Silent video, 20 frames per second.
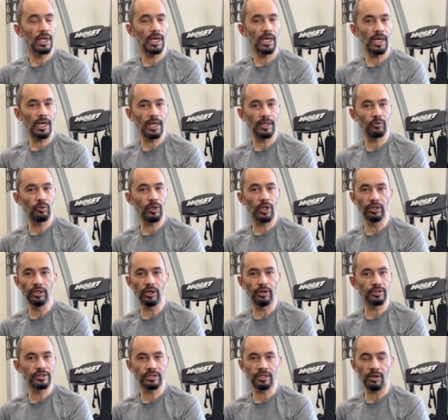and we all
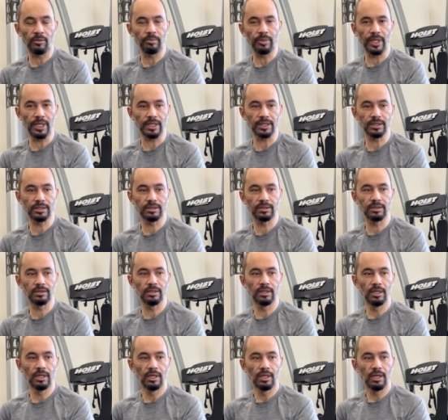know it's complex.
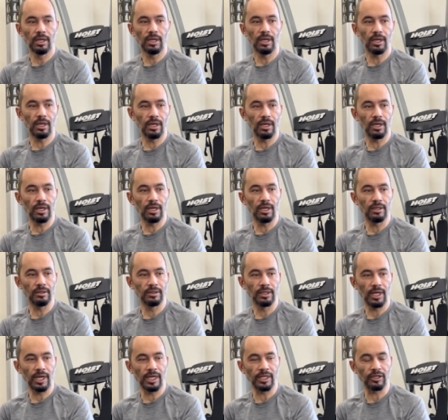
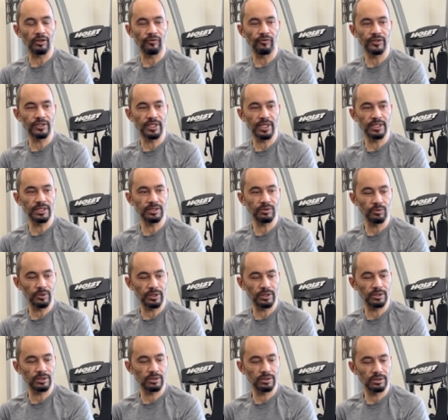I had a conversation
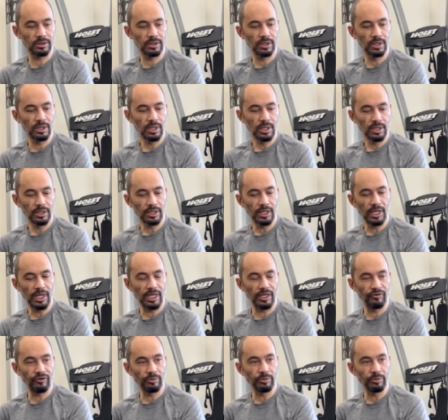with the lady from